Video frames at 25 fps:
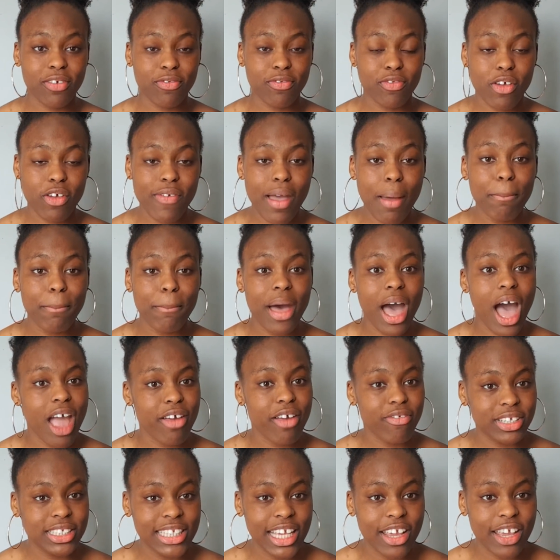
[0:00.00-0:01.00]
of November, I
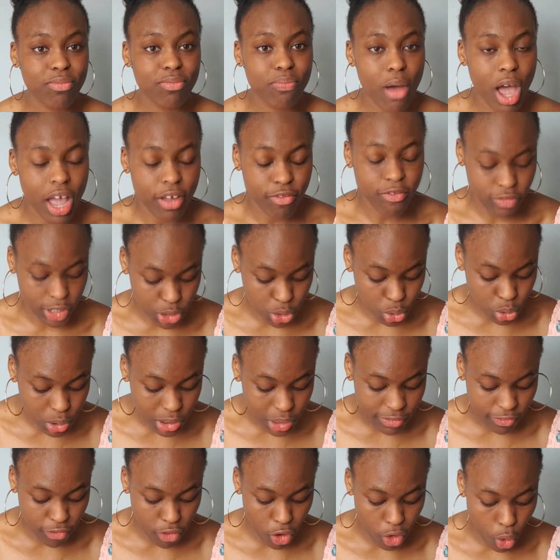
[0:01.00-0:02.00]
received my
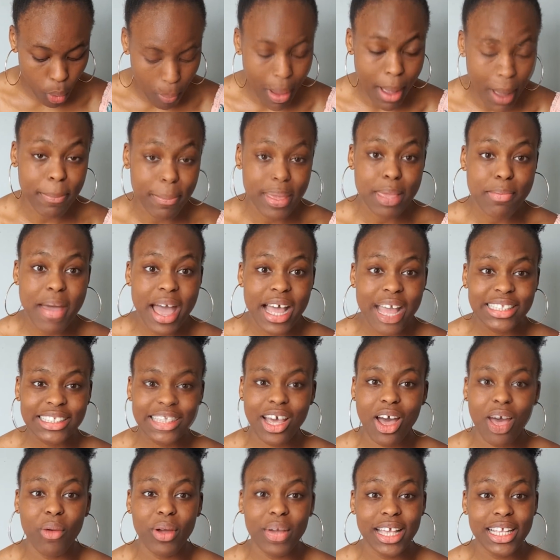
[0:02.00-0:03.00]
results for my Bmat.
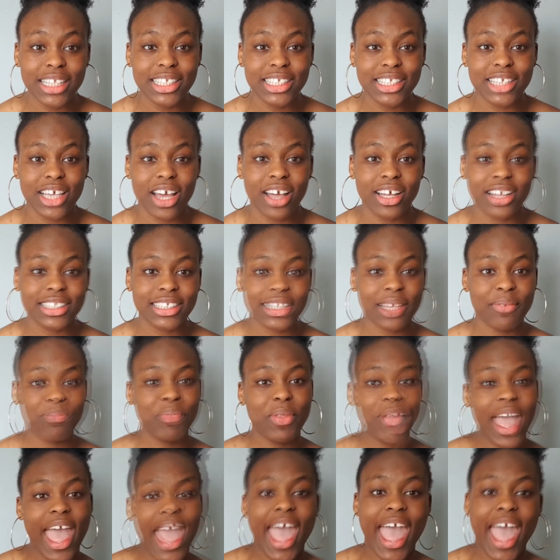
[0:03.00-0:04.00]
I'll insert
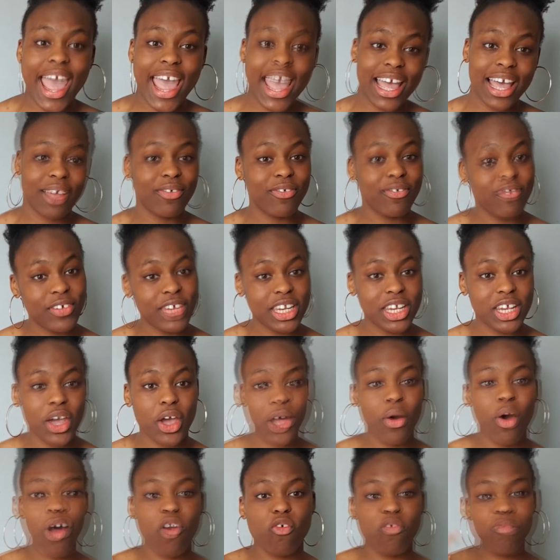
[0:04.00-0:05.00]
a
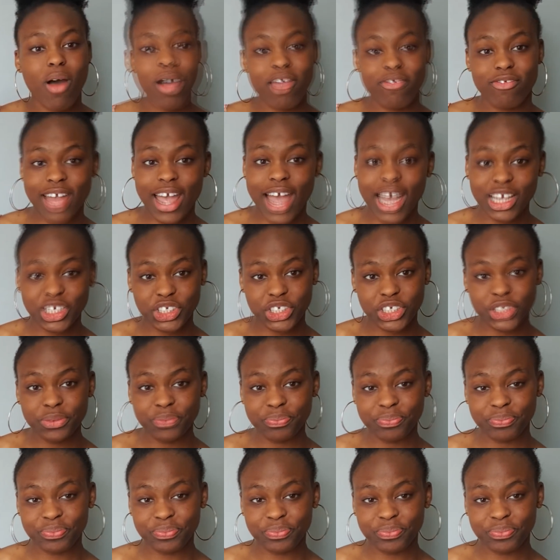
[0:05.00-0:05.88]
video of my reaction.